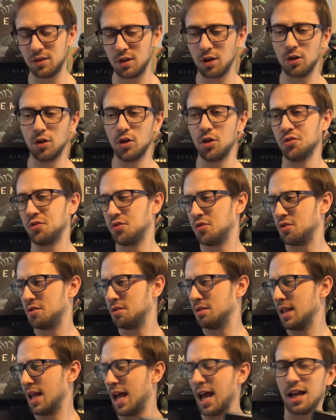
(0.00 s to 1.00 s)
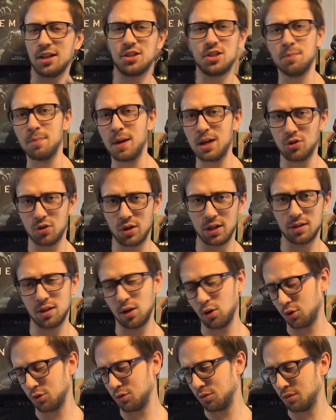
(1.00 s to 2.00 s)
They are not asymmetric.
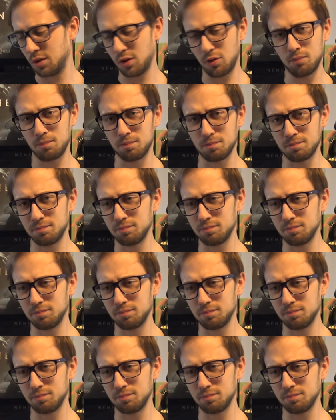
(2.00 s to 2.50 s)
They're, they're,